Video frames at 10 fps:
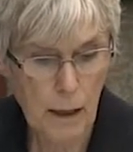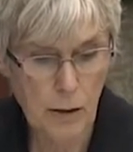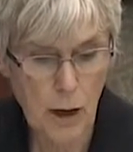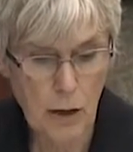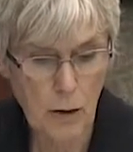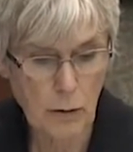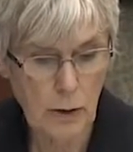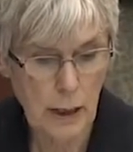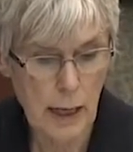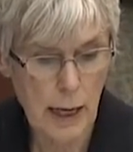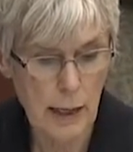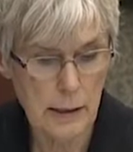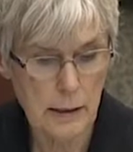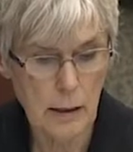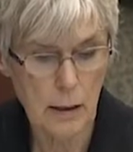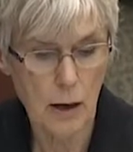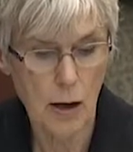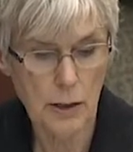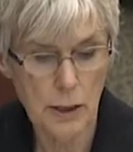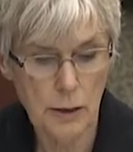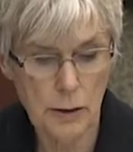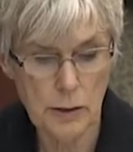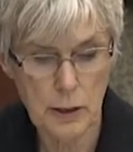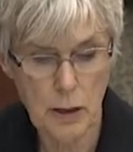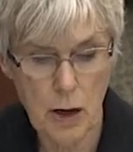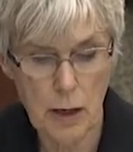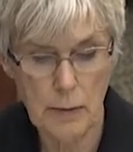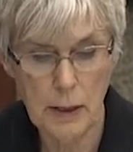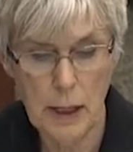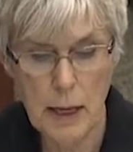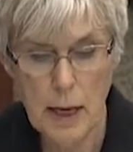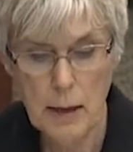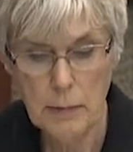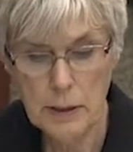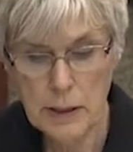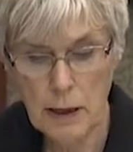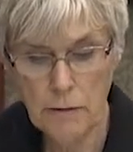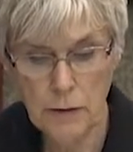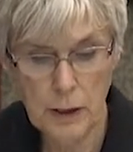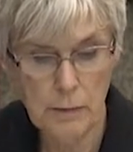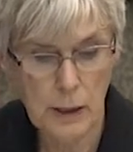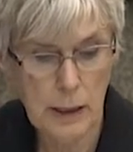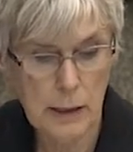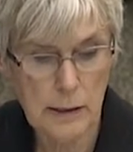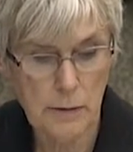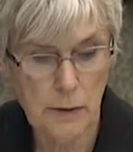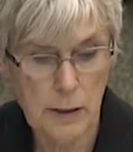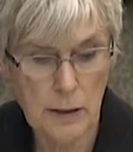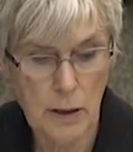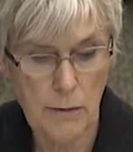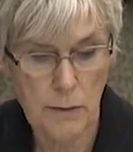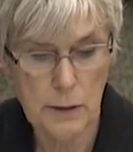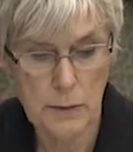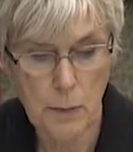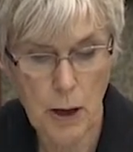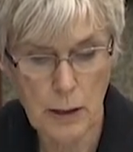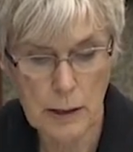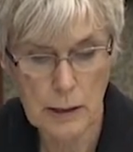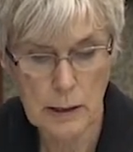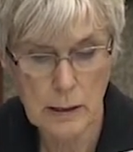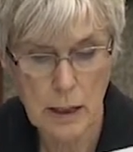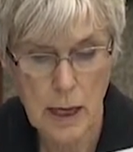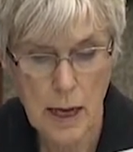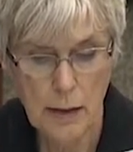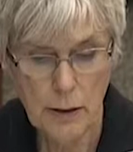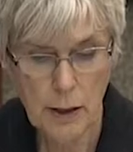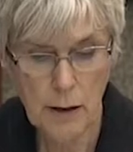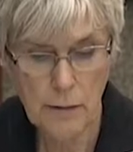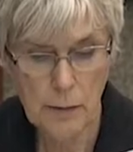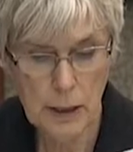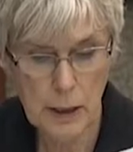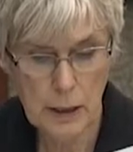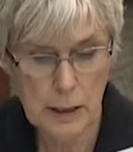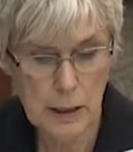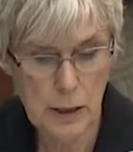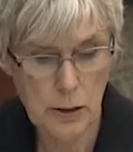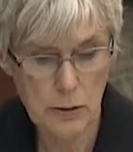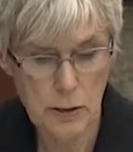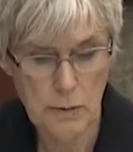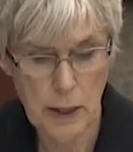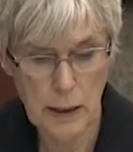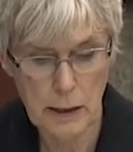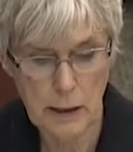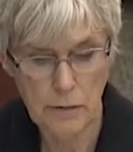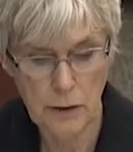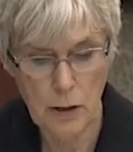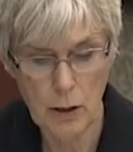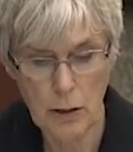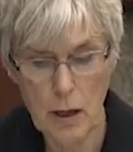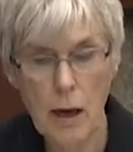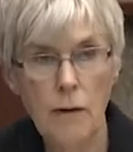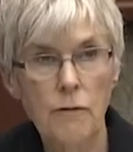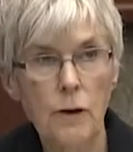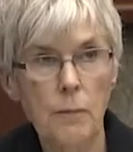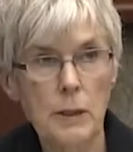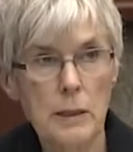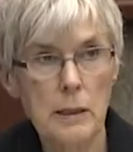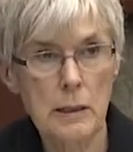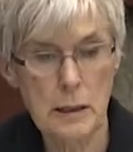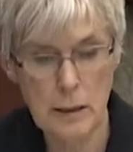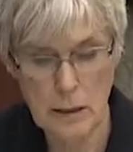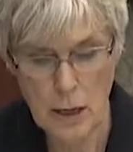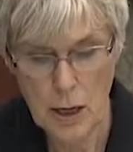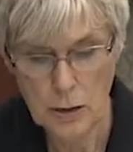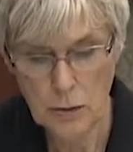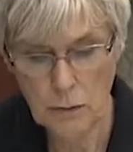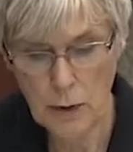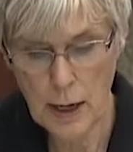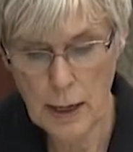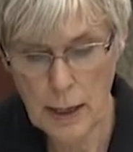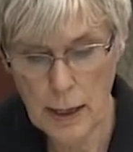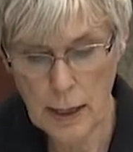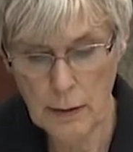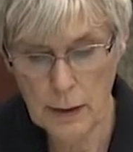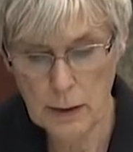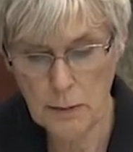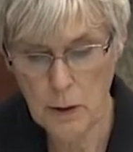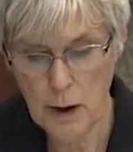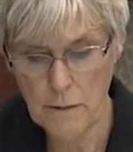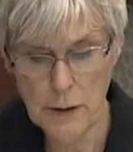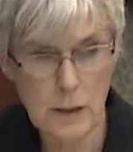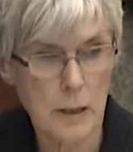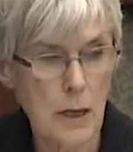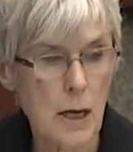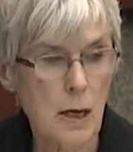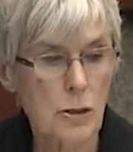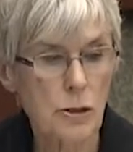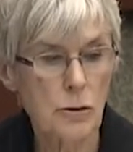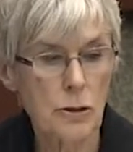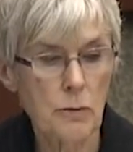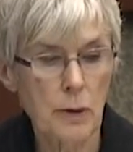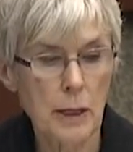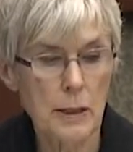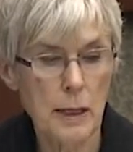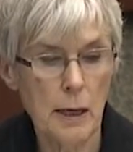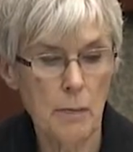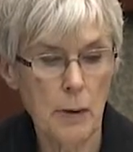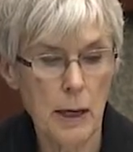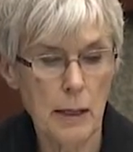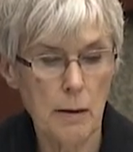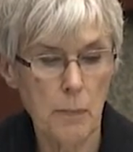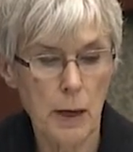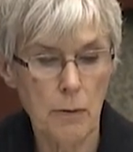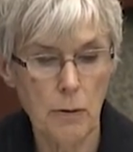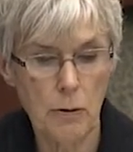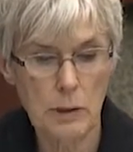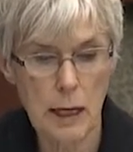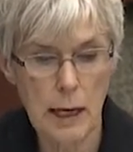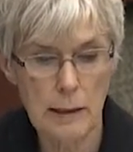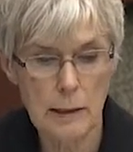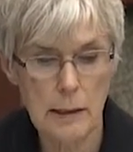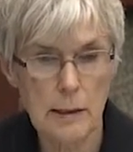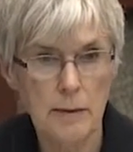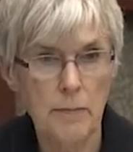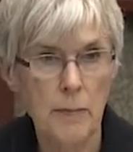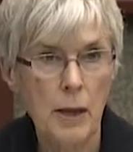Not only has Ontario's economy been suffering because of this government's policies, the government continues to make it difficult for businesses to run in this province due to red tape and payroll taxes.